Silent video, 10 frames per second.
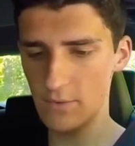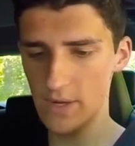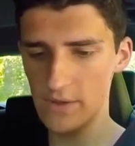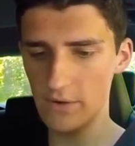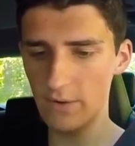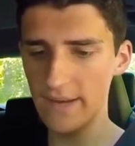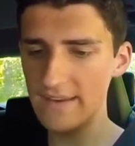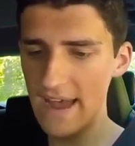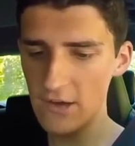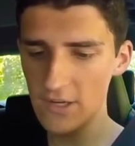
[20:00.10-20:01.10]
a quick little
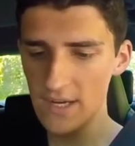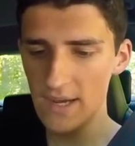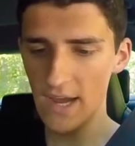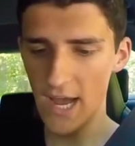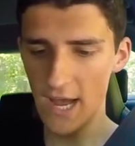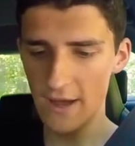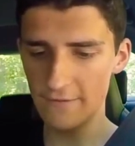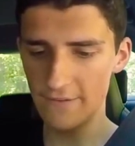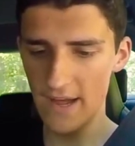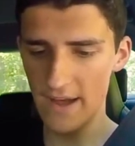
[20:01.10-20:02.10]
rundown
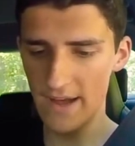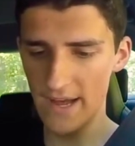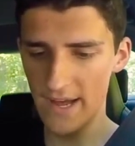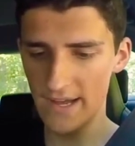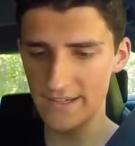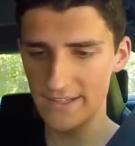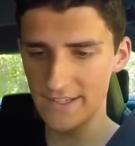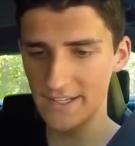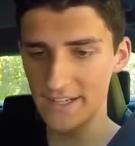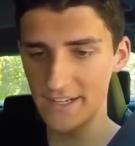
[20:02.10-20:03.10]
of
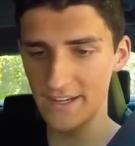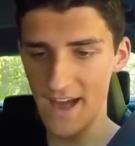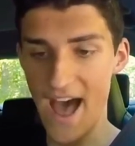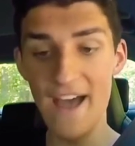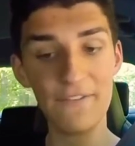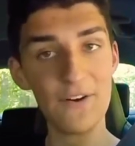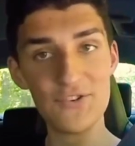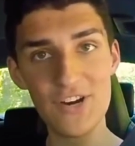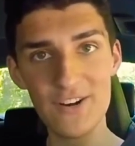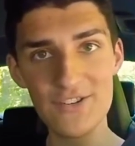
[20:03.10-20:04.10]

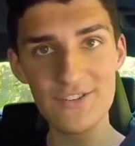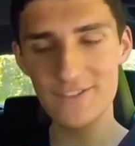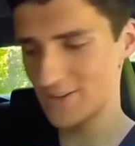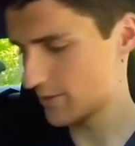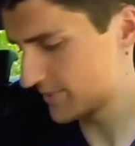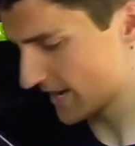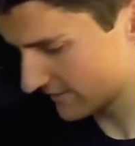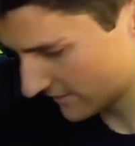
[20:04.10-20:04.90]
iPhone chargers. Hope you guys